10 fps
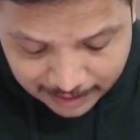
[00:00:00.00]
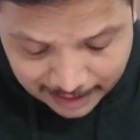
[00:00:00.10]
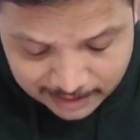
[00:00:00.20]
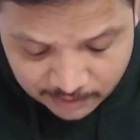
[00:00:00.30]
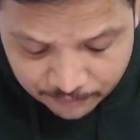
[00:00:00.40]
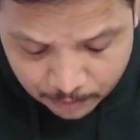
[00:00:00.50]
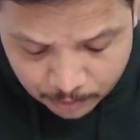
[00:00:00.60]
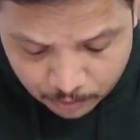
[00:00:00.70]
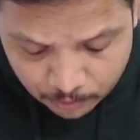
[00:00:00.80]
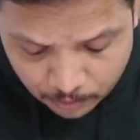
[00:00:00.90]
As if you
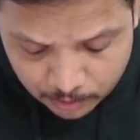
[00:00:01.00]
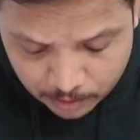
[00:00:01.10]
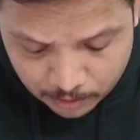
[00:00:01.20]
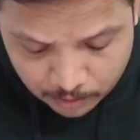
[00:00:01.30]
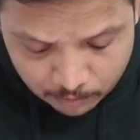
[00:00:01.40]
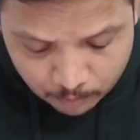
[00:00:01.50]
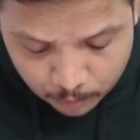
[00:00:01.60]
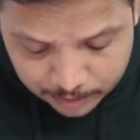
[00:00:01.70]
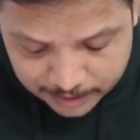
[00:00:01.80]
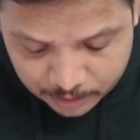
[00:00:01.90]
do
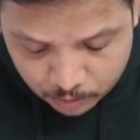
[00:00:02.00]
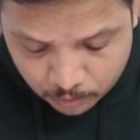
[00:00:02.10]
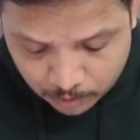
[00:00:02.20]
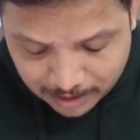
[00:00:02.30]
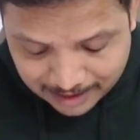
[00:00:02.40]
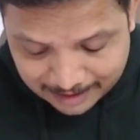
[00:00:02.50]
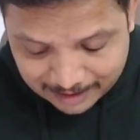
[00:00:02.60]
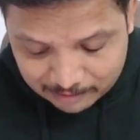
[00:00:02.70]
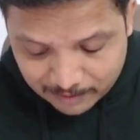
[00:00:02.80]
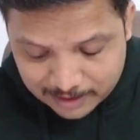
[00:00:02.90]
voltage to current
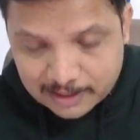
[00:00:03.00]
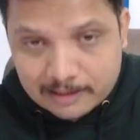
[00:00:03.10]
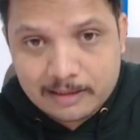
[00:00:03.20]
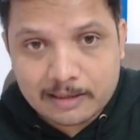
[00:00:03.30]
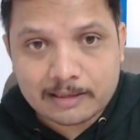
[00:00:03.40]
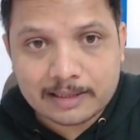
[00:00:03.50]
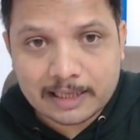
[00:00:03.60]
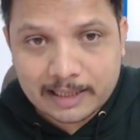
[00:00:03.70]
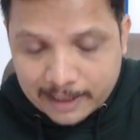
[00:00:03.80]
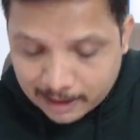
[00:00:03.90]
conversion,
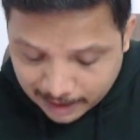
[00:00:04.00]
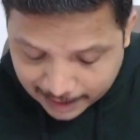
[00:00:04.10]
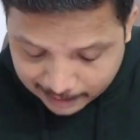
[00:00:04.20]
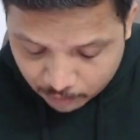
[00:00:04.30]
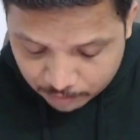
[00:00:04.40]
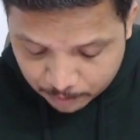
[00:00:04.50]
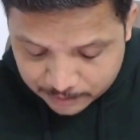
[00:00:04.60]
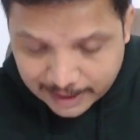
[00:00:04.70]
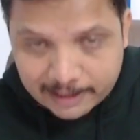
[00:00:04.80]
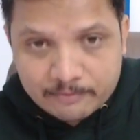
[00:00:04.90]
then here at output
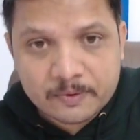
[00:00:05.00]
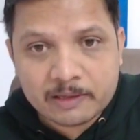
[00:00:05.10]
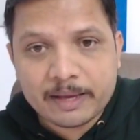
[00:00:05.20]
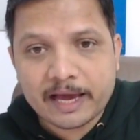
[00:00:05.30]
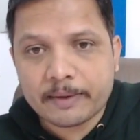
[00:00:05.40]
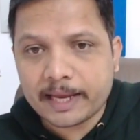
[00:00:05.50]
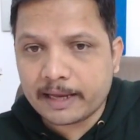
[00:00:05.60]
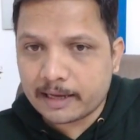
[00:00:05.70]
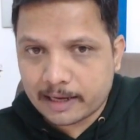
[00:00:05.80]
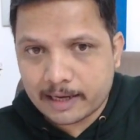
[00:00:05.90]
side we will be
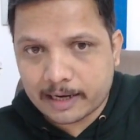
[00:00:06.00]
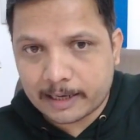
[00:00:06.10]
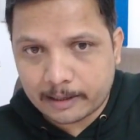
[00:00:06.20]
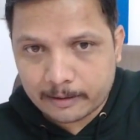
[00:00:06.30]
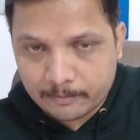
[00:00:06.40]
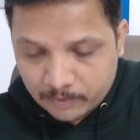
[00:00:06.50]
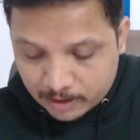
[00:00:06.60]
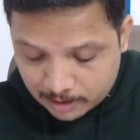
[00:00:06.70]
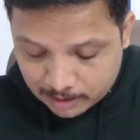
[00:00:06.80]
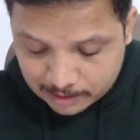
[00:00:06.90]
having current.
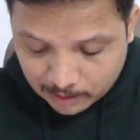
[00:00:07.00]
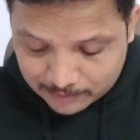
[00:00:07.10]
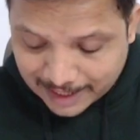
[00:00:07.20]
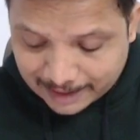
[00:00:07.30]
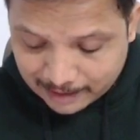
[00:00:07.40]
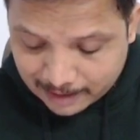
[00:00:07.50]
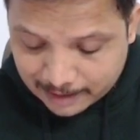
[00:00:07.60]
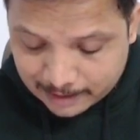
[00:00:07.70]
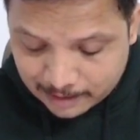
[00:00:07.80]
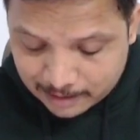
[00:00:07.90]
Now that
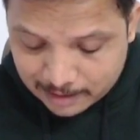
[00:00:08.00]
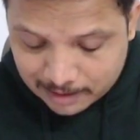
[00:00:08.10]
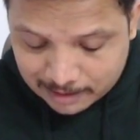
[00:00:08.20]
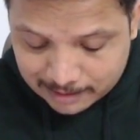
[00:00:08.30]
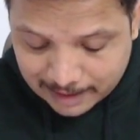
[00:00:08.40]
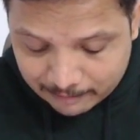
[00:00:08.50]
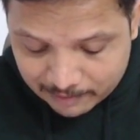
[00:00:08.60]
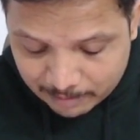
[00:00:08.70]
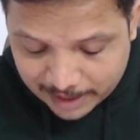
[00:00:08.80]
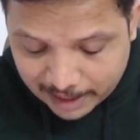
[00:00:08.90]
current that
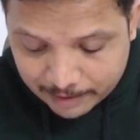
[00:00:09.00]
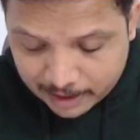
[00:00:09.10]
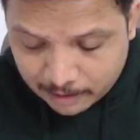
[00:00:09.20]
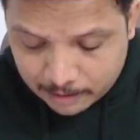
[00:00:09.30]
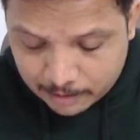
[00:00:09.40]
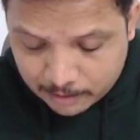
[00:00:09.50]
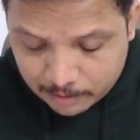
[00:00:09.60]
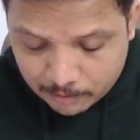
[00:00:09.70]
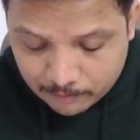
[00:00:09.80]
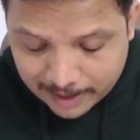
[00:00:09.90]
will be having
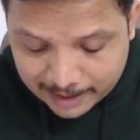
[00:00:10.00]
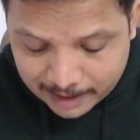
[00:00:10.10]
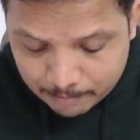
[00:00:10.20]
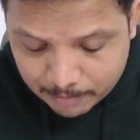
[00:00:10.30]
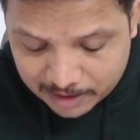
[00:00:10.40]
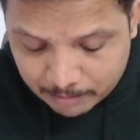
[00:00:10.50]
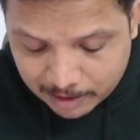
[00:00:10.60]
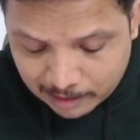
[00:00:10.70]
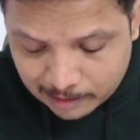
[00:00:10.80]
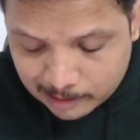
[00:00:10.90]
very
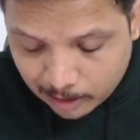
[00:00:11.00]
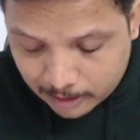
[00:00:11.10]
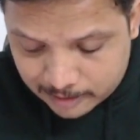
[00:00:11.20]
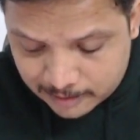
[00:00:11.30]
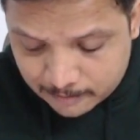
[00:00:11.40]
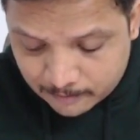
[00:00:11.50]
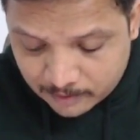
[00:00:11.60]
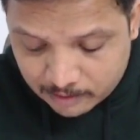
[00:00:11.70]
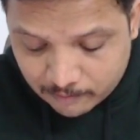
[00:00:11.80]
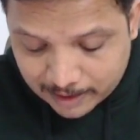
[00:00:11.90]
minimal loss
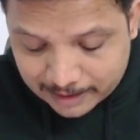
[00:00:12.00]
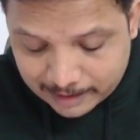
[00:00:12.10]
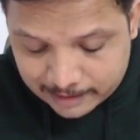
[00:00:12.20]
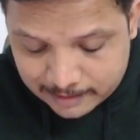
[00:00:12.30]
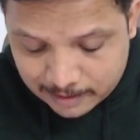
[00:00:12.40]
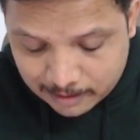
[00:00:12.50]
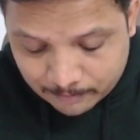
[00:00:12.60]
when it is